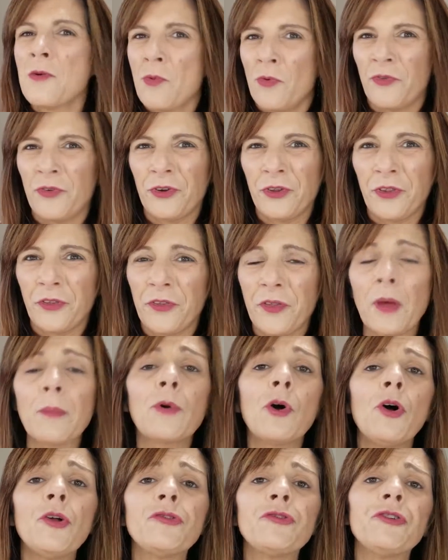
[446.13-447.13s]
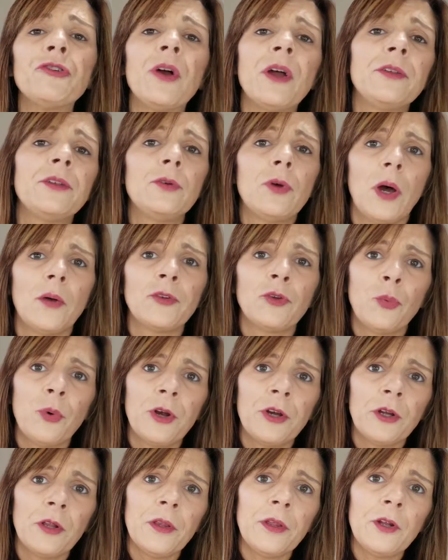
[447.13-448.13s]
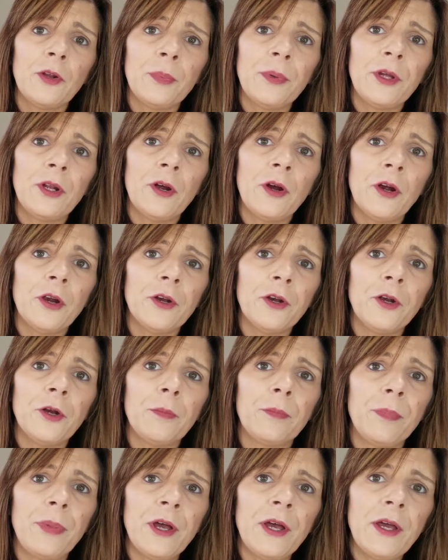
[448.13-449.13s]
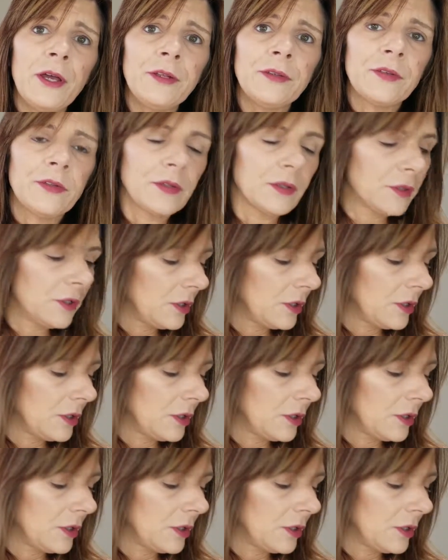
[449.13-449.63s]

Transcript: For the subculture, I do have to work a little bit harder, but,